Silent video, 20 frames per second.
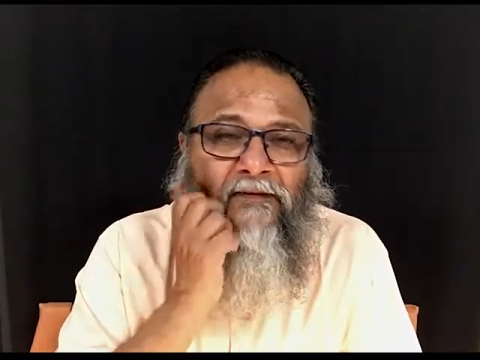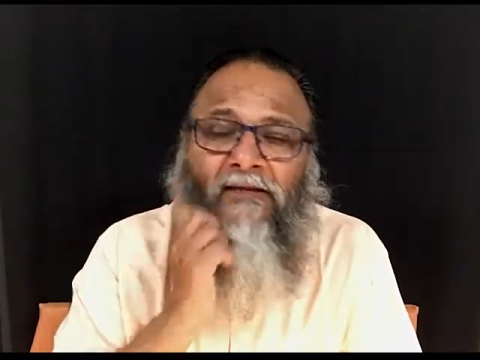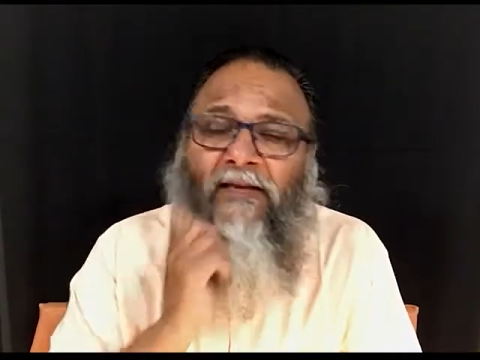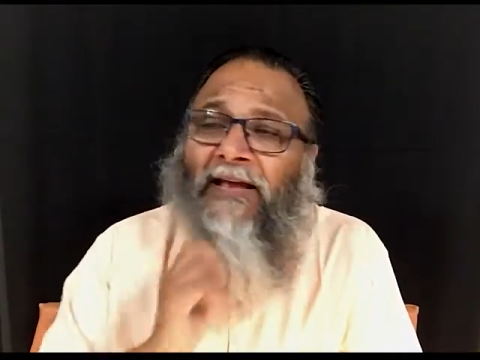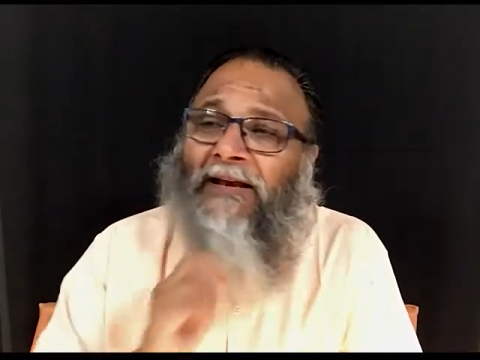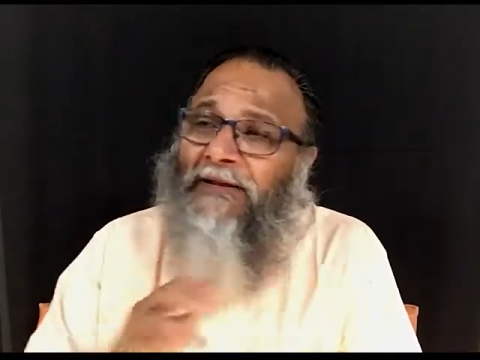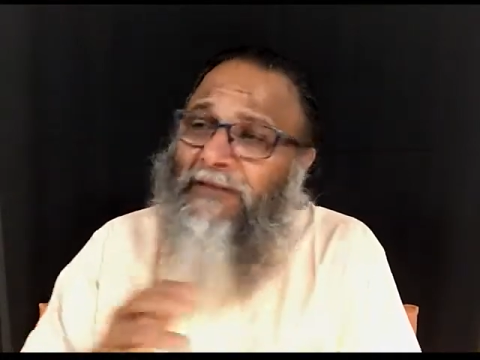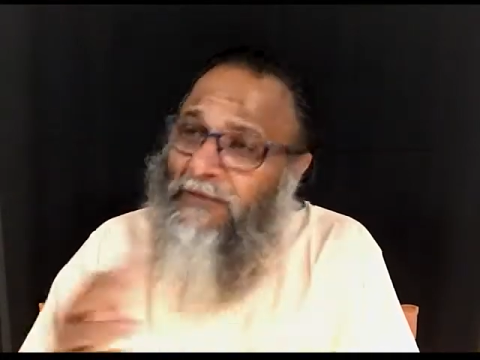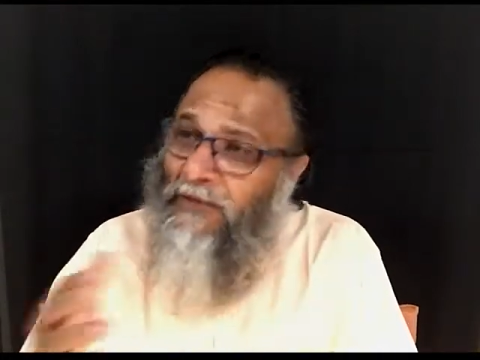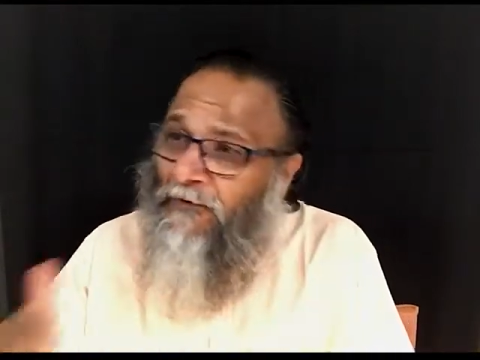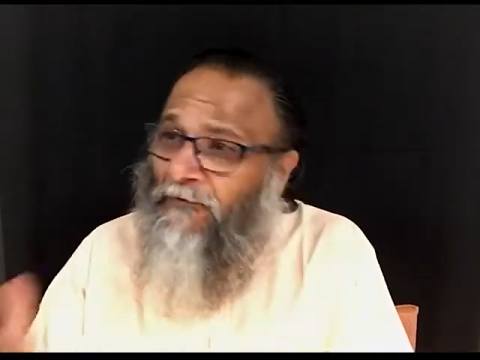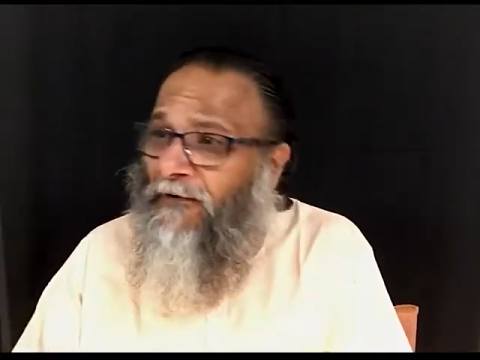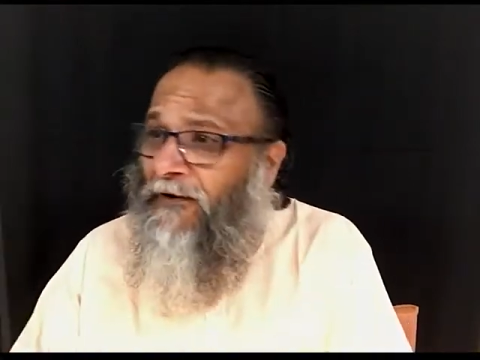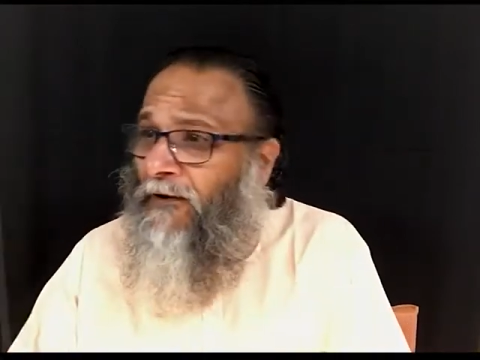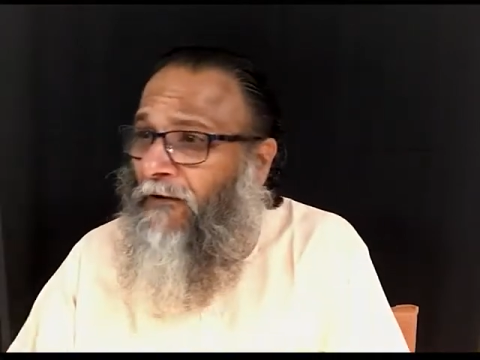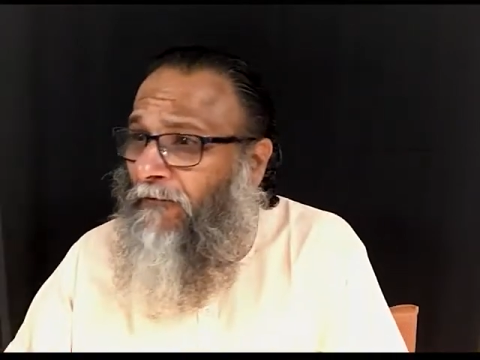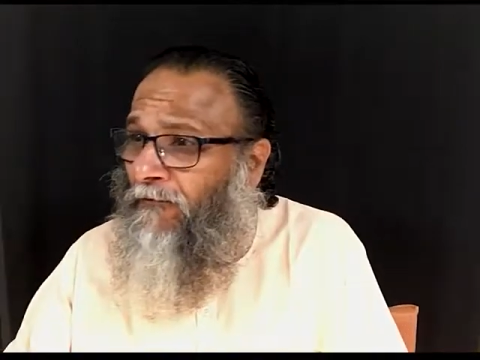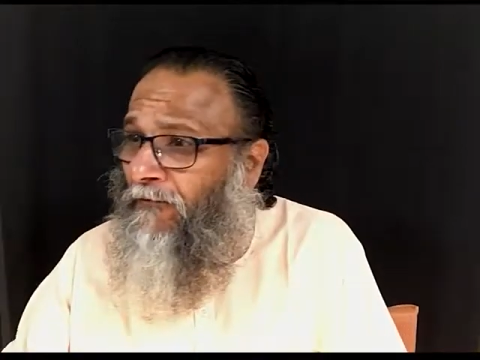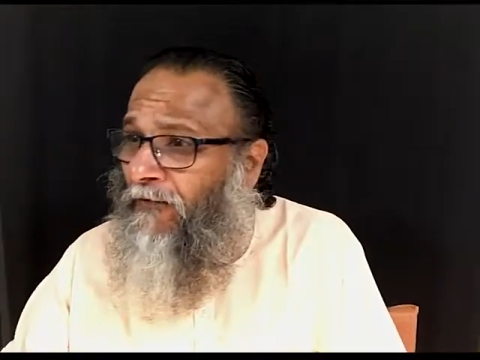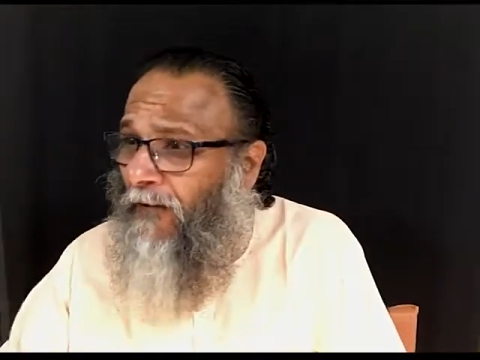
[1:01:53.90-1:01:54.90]
This is another
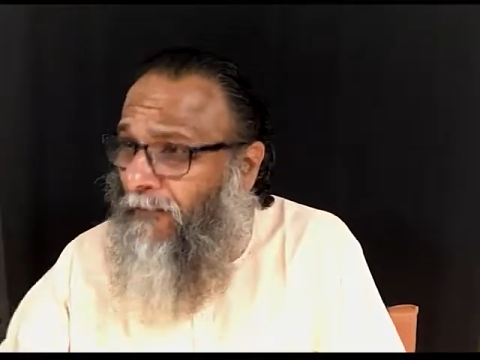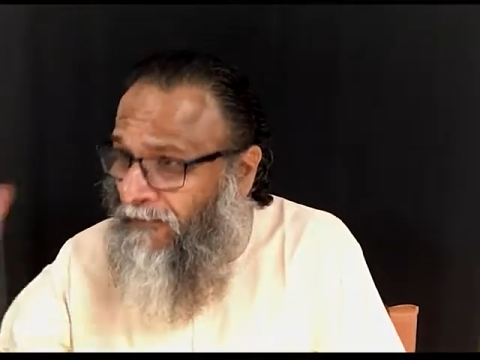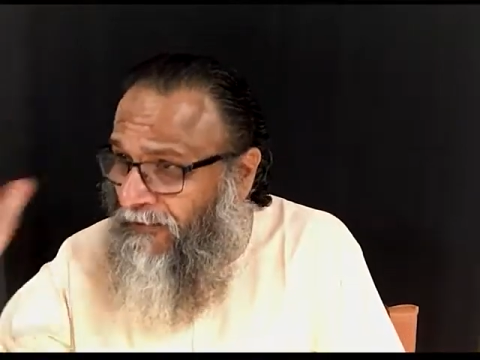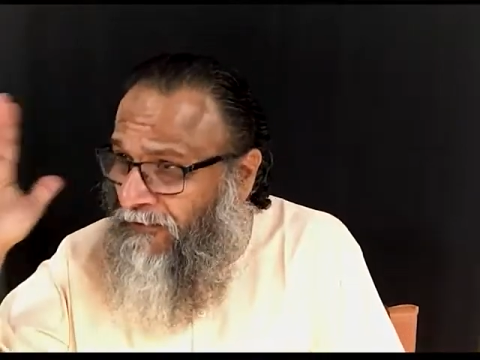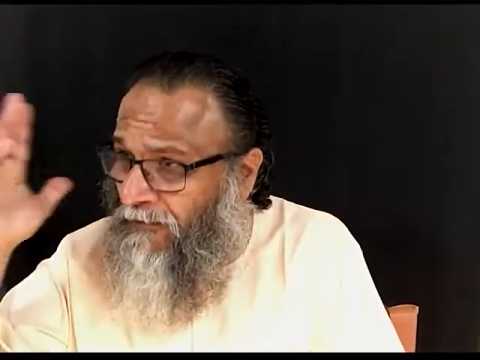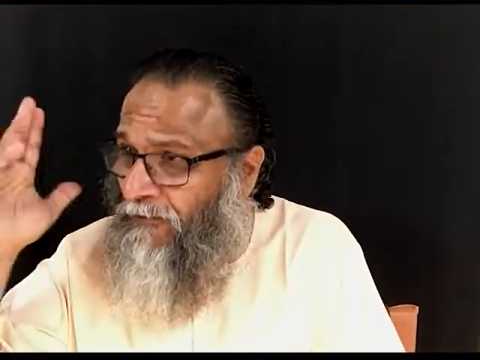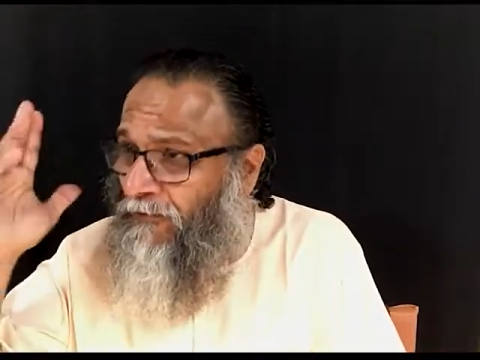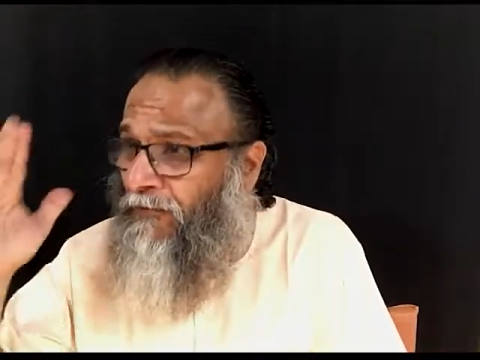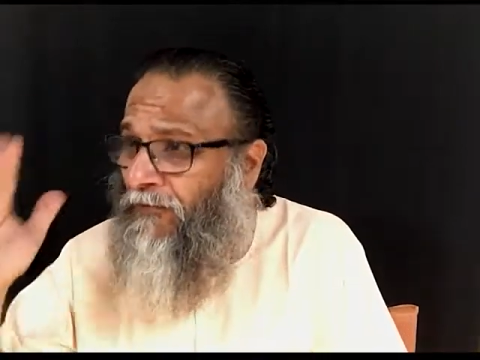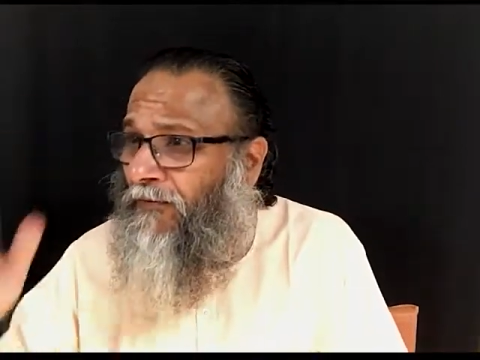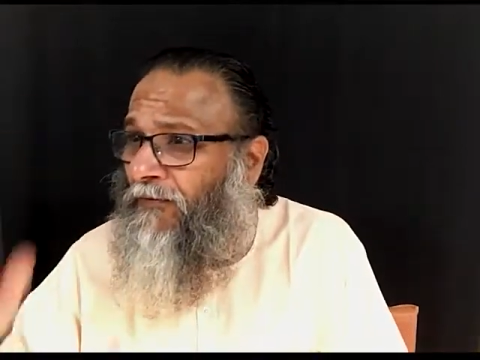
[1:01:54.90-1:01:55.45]
way of coming